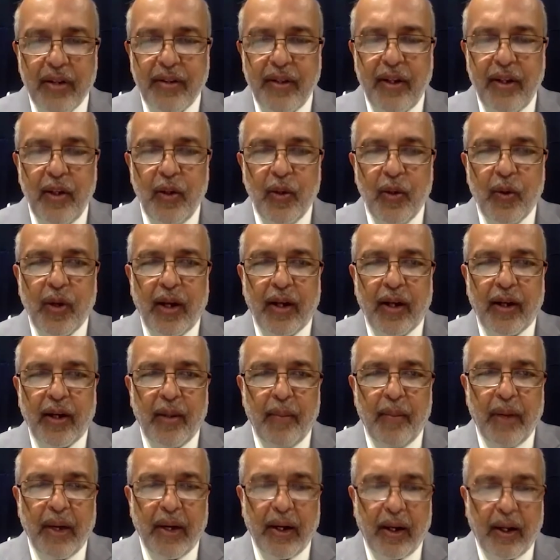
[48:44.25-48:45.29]
Then you can come
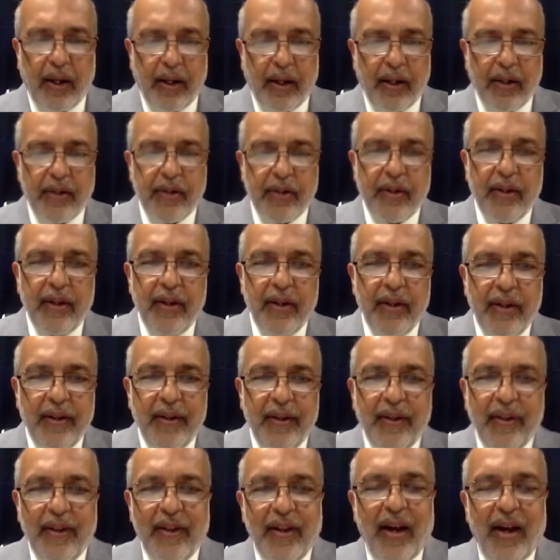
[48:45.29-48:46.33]
back.
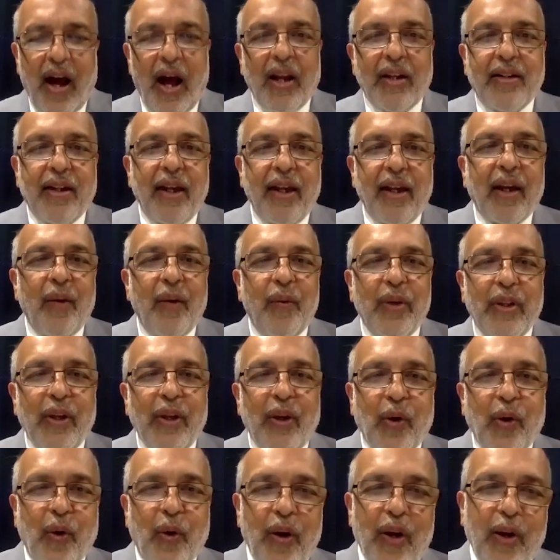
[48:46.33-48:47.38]
I'll take away the
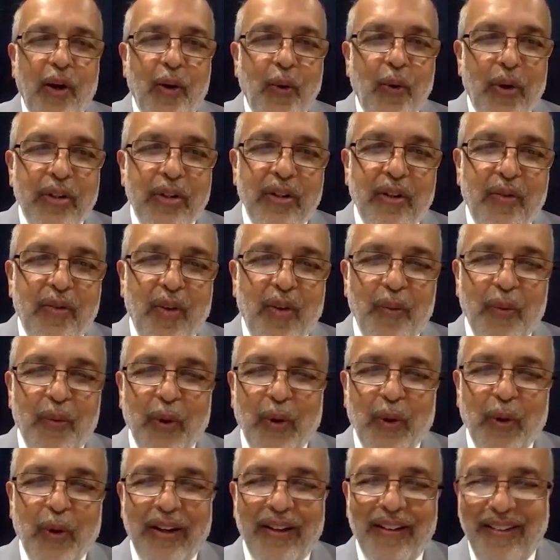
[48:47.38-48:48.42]
corona question from you.